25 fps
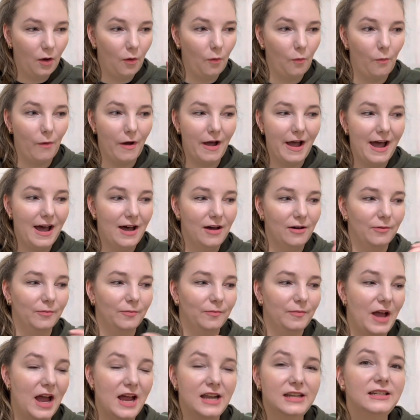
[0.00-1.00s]
Wow.
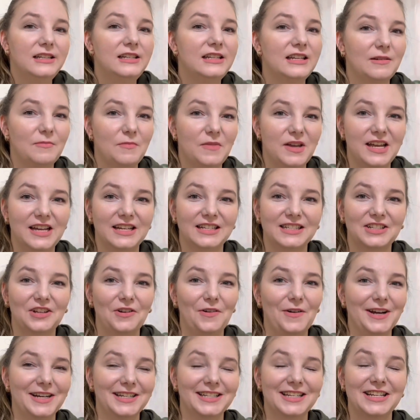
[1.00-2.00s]
Editing me is
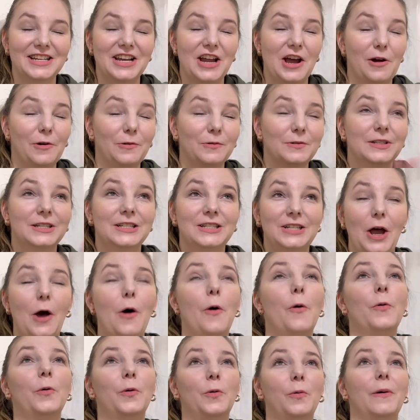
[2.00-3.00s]
going to know
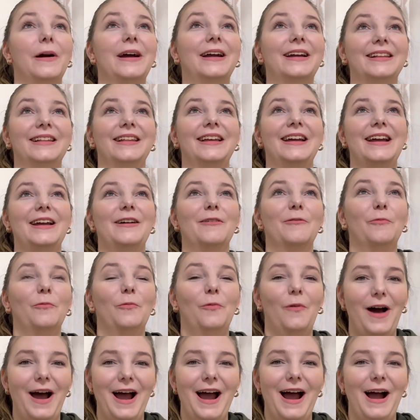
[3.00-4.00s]
so quickly
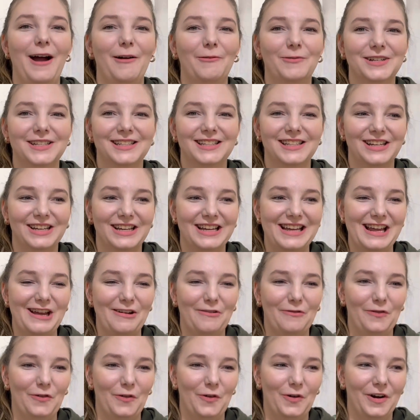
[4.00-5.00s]
what I was
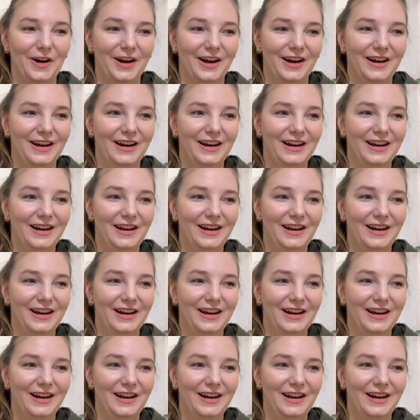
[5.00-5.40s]
looking for.